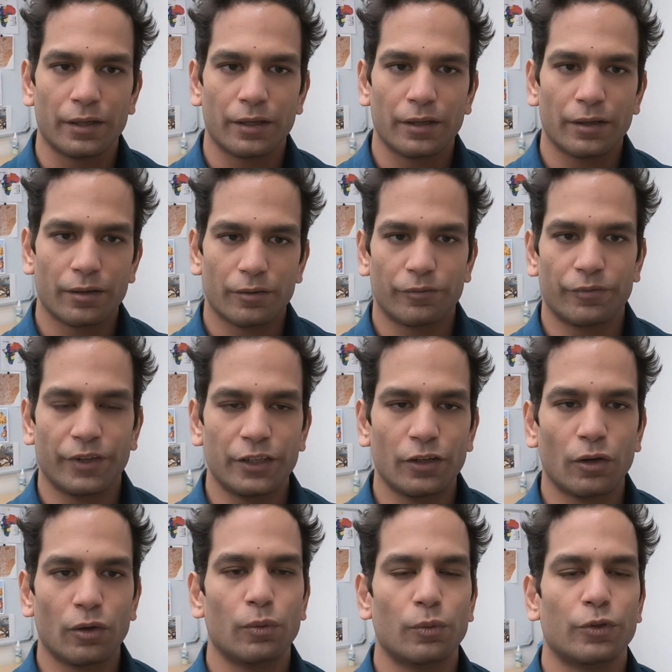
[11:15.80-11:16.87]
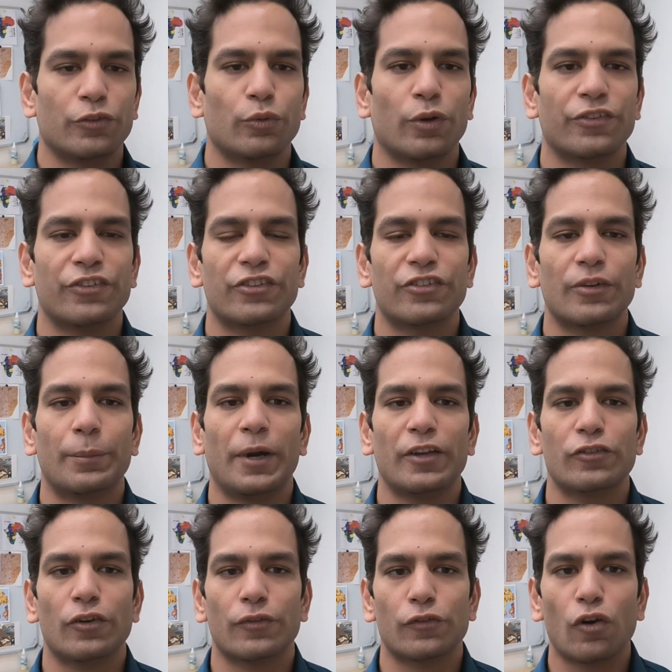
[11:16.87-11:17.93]
video, which was the Suppression of
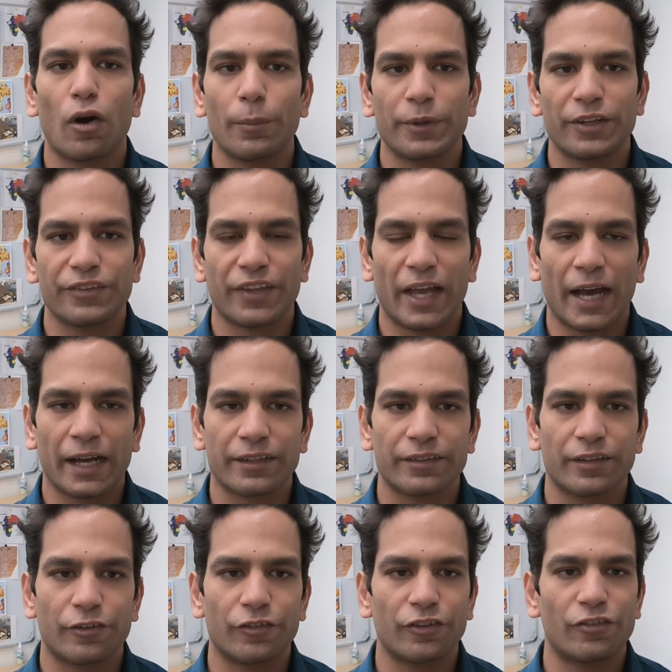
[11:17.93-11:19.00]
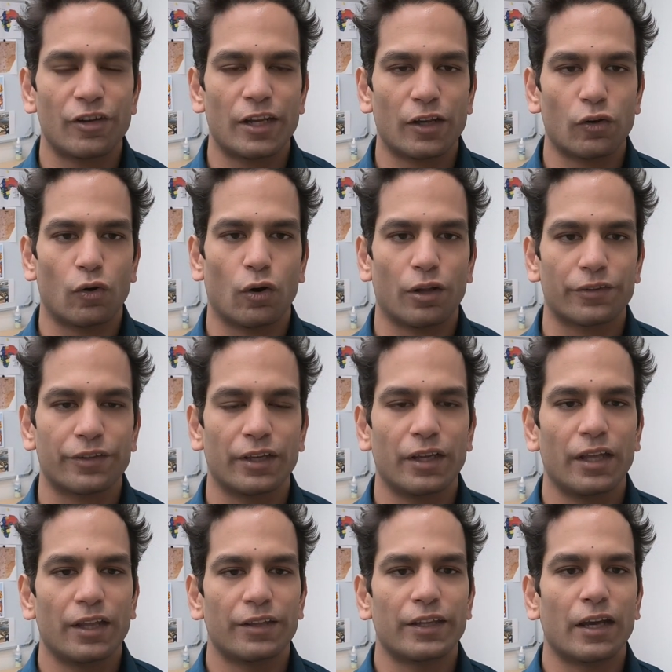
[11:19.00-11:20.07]
Communist Act, originally called the
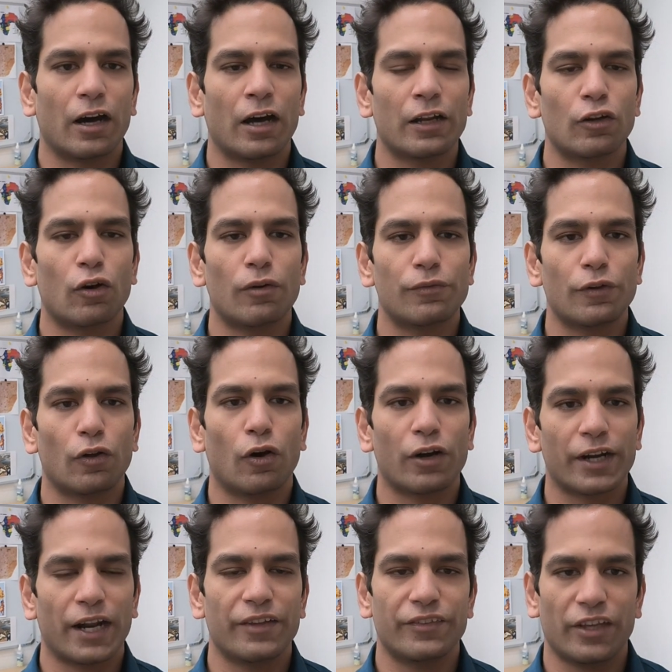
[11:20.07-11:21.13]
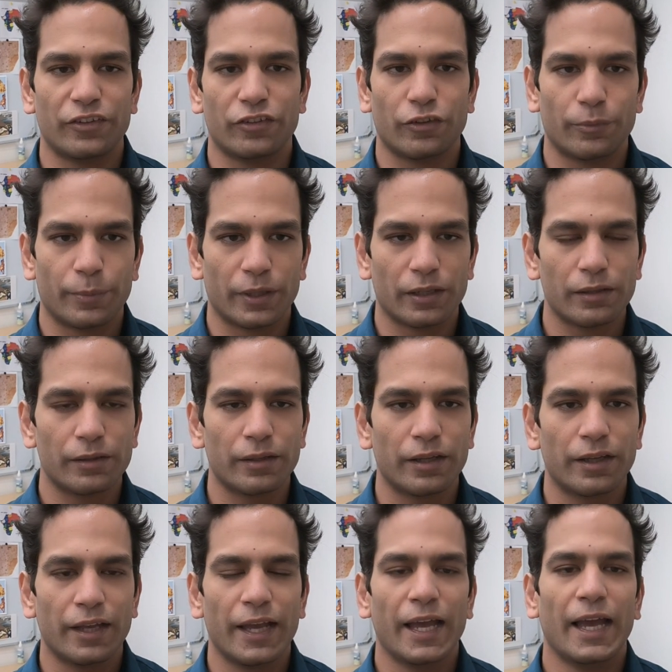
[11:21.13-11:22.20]
Unlawful Organization Bill.
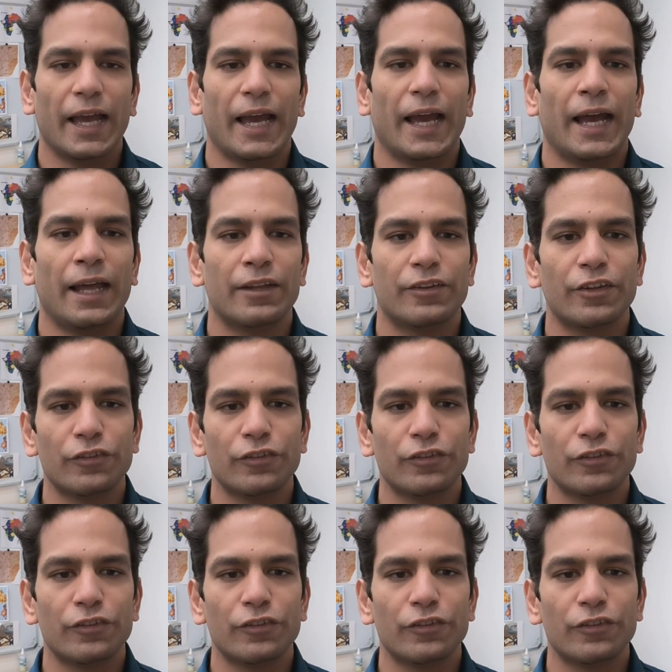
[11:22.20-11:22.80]
And this